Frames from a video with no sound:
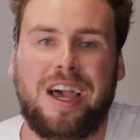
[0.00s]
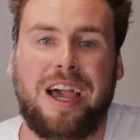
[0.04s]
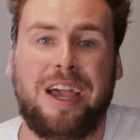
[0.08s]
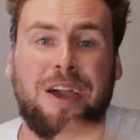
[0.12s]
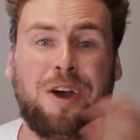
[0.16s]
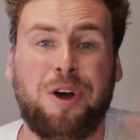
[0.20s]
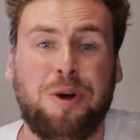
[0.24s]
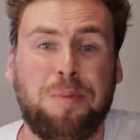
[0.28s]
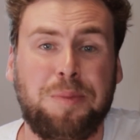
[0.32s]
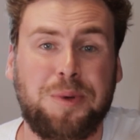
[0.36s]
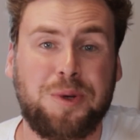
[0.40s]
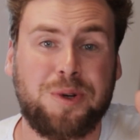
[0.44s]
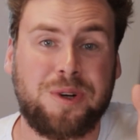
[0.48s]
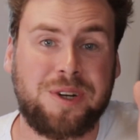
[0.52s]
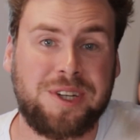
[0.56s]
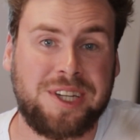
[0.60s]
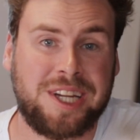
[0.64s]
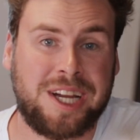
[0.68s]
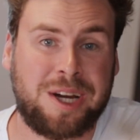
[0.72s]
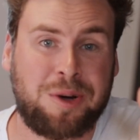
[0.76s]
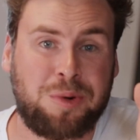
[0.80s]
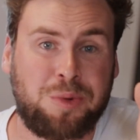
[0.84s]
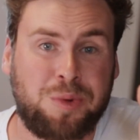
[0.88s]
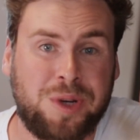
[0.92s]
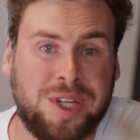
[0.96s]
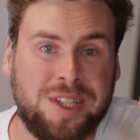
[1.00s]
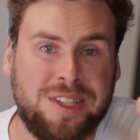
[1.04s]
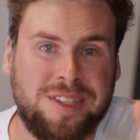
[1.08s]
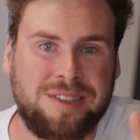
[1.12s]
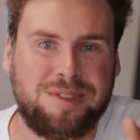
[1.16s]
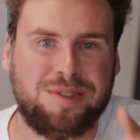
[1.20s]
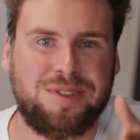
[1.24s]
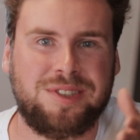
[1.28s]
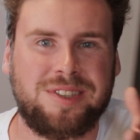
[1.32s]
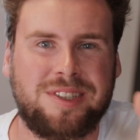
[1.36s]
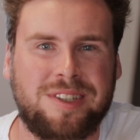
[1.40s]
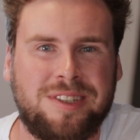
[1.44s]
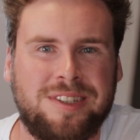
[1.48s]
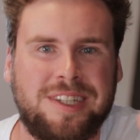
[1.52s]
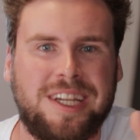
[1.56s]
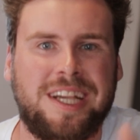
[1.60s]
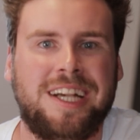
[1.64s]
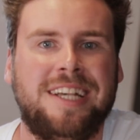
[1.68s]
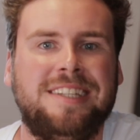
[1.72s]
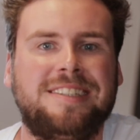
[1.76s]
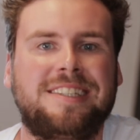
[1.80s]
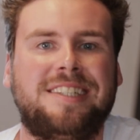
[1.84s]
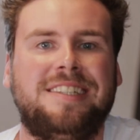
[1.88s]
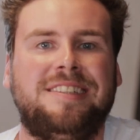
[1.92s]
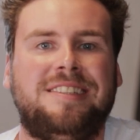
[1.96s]
I hope you are now ready to start
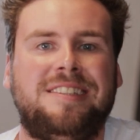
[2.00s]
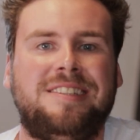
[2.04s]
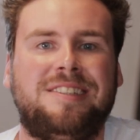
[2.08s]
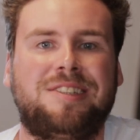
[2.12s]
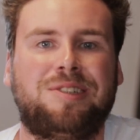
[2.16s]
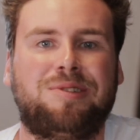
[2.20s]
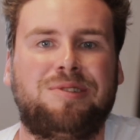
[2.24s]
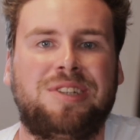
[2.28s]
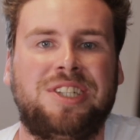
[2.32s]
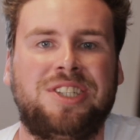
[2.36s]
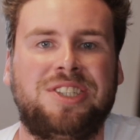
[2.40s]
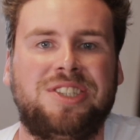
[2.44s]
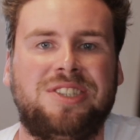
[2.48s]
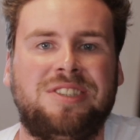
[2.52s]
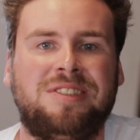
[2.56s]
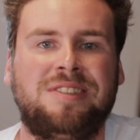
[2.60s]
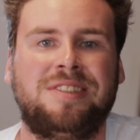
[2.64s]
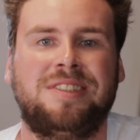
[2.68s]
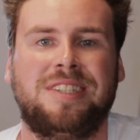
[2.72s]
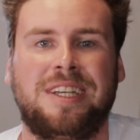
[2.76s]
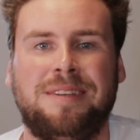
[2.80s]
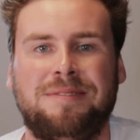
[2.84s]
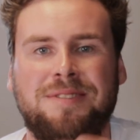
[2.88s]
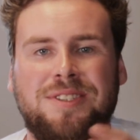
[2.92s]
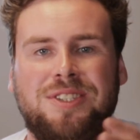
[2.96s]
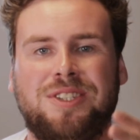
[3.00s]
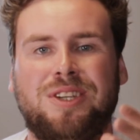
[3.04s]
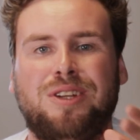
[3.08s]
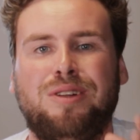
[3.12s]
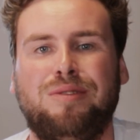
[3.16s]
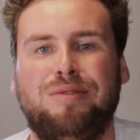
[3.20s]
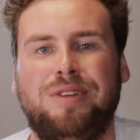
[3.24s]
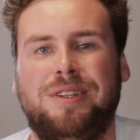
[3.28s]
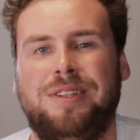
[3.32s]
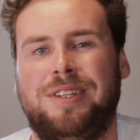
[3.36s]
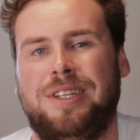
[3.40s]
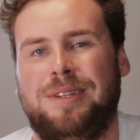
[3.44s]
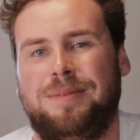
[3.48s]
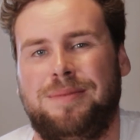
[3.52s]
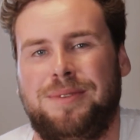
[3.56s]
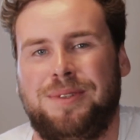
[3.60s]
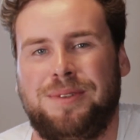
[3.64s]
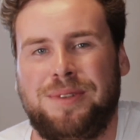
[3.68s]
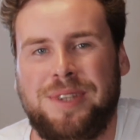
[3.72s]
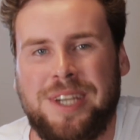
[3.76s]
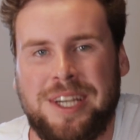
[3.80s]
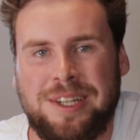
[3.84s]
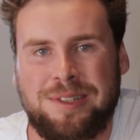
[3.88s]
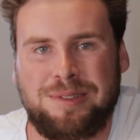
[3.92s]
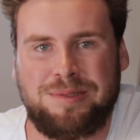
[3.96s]
asking these questions and solving them
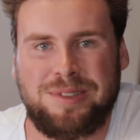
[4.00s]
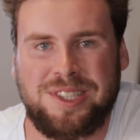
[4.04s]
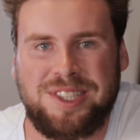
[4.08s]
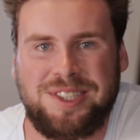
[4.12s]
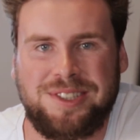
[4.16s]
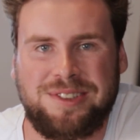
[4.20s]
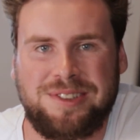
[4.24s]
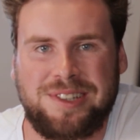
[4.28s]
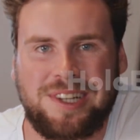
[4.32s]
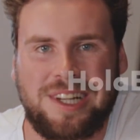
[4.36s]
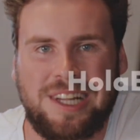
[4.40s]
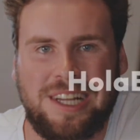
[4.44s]
together with your